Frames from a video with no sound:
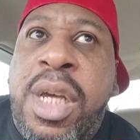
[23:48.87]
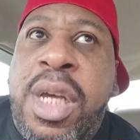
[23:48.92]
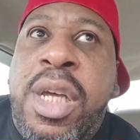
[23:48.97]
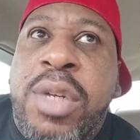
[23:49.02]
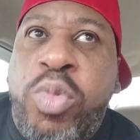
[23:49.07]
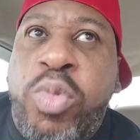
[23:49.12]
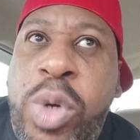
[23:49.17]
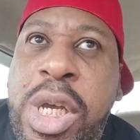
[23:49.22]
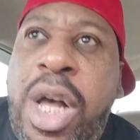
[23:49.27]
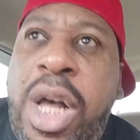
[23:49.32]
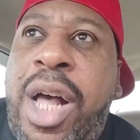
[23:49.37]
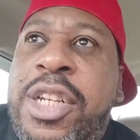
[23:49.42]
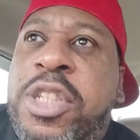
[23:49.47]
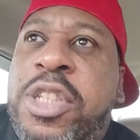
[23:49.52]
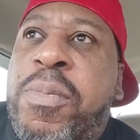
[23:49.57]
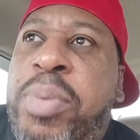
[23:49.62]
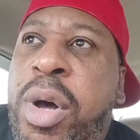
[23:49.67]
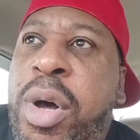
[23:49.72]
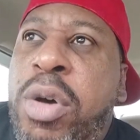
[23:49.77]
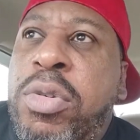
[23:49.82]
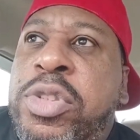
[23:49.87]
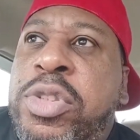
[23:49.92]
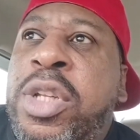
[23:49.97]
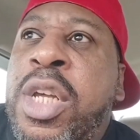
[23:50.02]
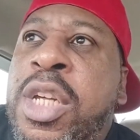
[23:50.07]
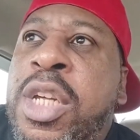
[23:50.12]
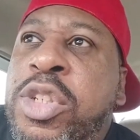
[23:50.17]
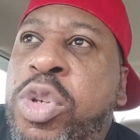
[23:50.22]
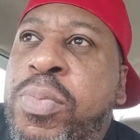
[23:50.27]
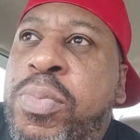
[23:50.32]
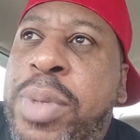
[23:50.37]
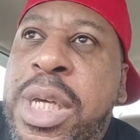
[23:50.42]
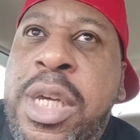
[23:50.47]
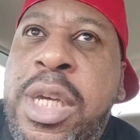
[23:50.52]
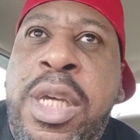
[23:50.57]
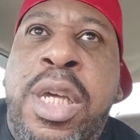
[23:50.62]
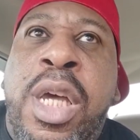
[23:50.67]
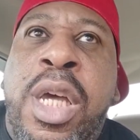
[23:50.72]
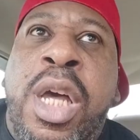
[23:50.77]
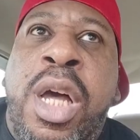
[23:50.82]
We are supposed to
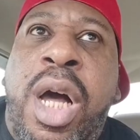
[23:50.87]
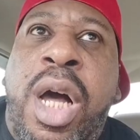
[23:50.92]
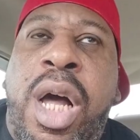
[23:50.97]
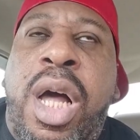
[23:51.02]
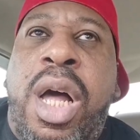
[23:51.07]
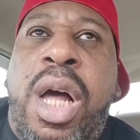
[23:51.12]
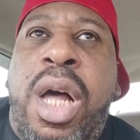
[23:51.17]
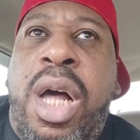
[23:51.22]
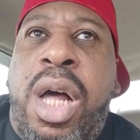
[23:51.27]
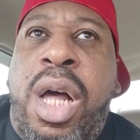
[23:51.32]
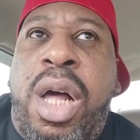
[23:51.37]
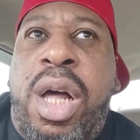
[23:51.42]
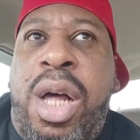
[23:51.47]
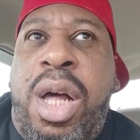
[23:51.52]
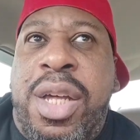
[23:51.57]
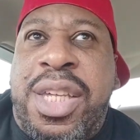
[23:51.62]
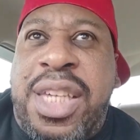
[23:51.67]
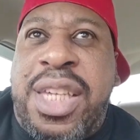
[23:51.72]
be uh, uh, uh,